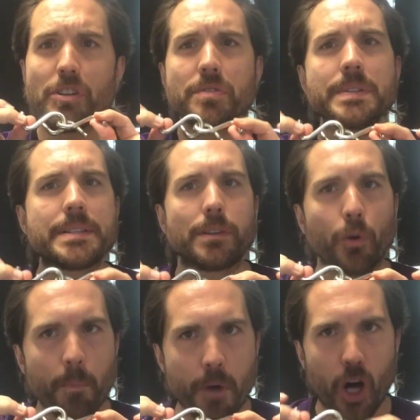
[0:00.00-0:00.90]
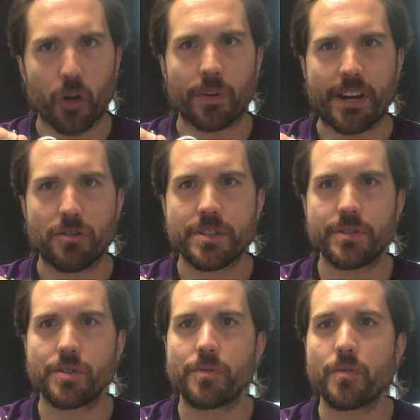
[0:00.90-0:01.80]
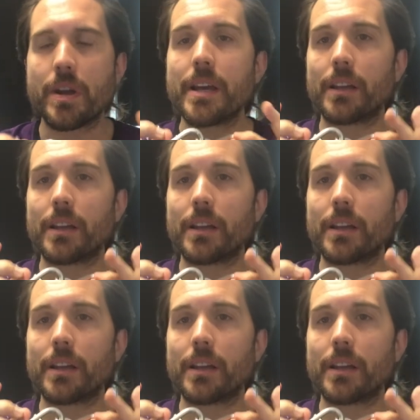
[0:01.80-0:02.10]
to use this little model here just to